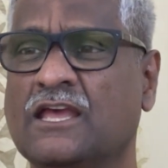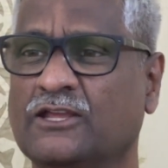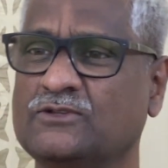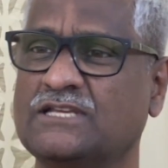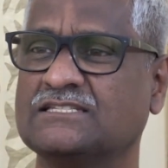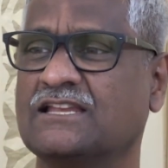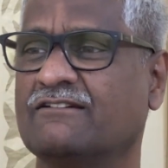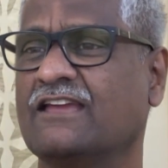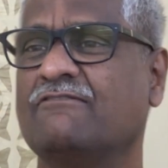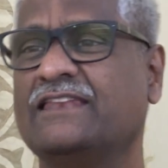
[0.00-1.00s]
you just now
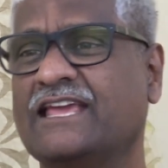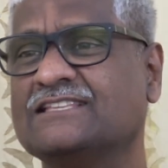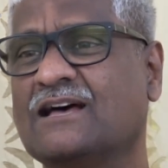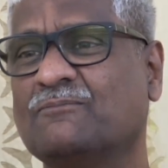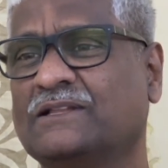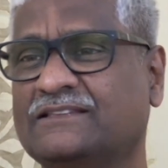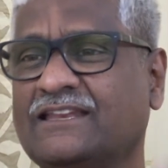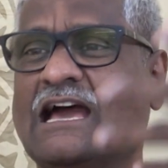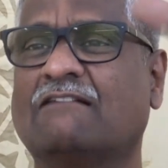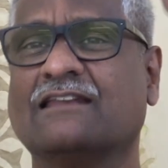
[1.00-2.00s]
gave an example,
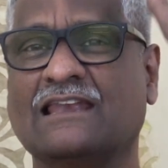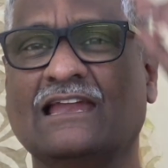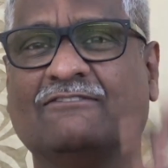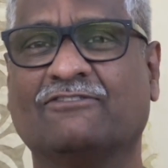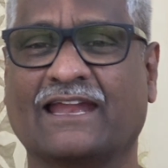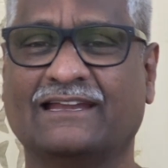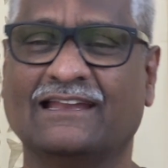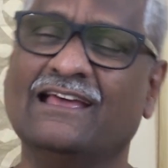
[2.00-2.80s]
3 hour late flight.